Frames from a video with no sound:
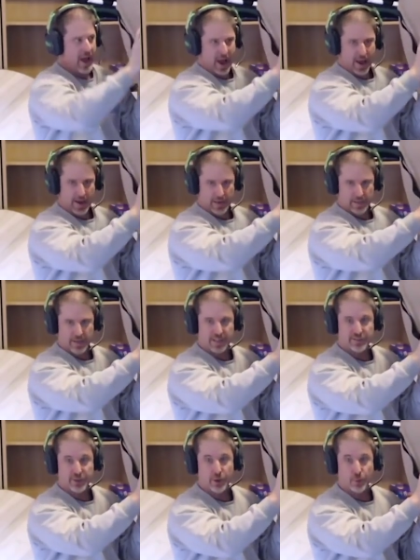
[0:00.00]
and
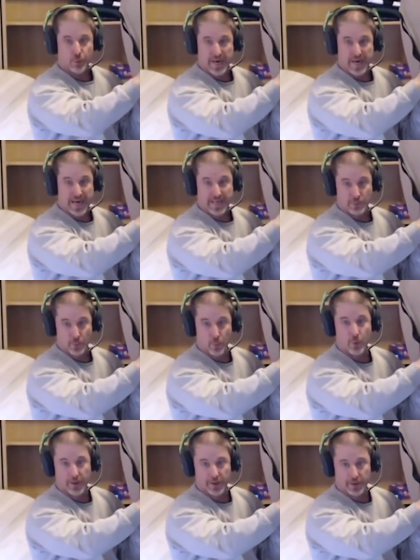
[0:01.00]
it's green
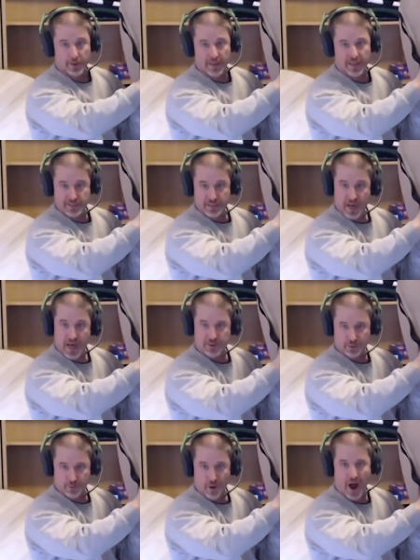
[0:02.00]
wood. It's not
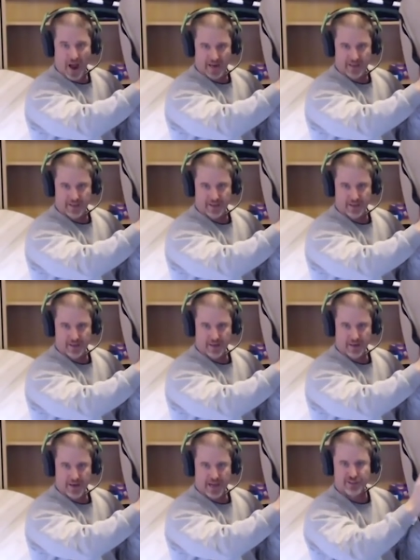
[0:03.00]
dried.
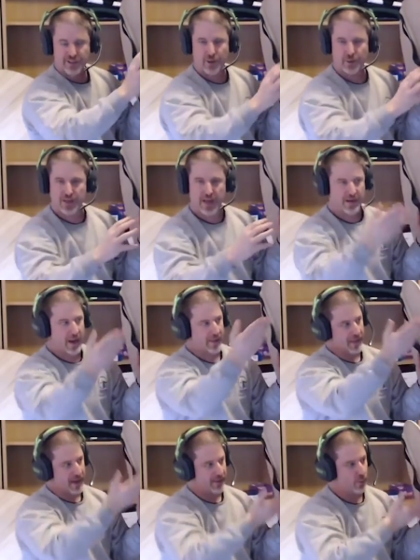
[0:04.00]
And okay. so and,
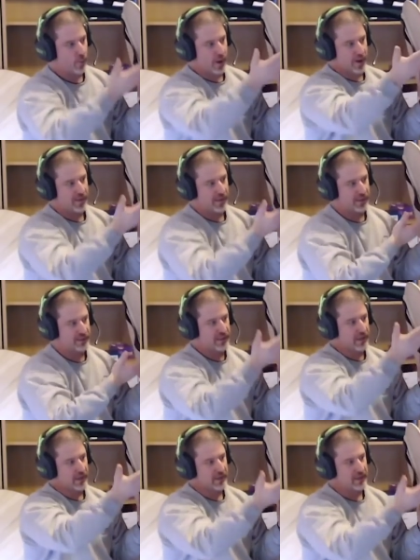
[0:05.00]
and and the way that it's
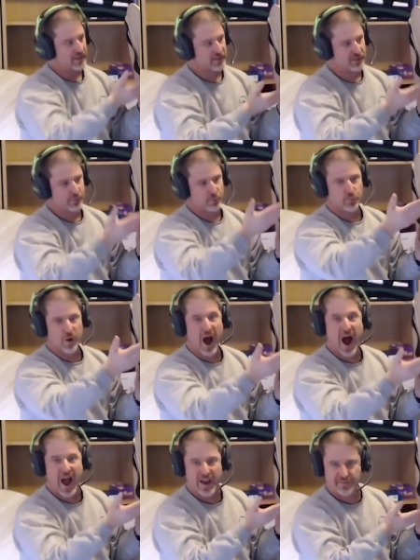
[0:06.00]
done is it's
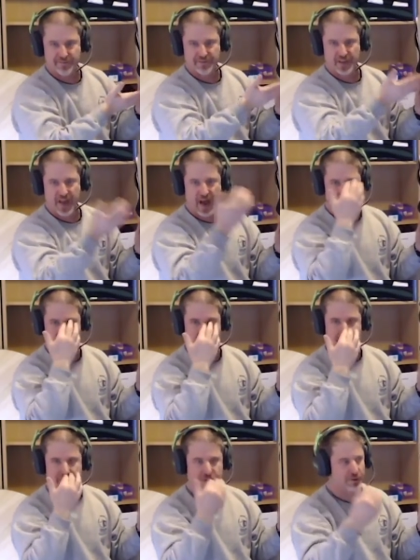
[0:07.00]
rived out
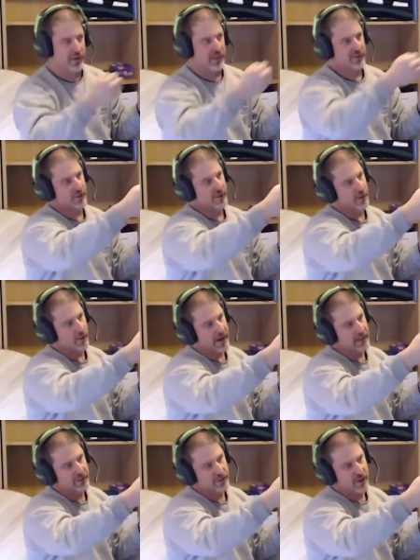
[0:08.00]
of the tree. So the
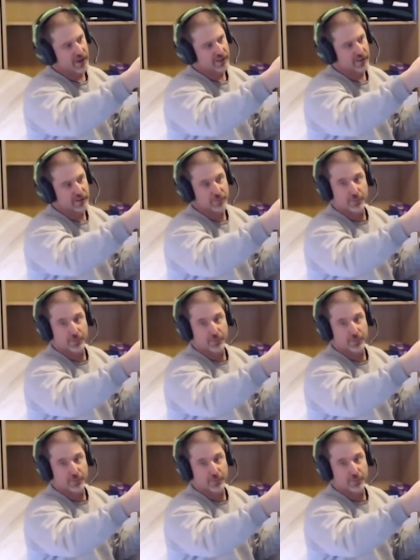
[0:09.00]
grain structure is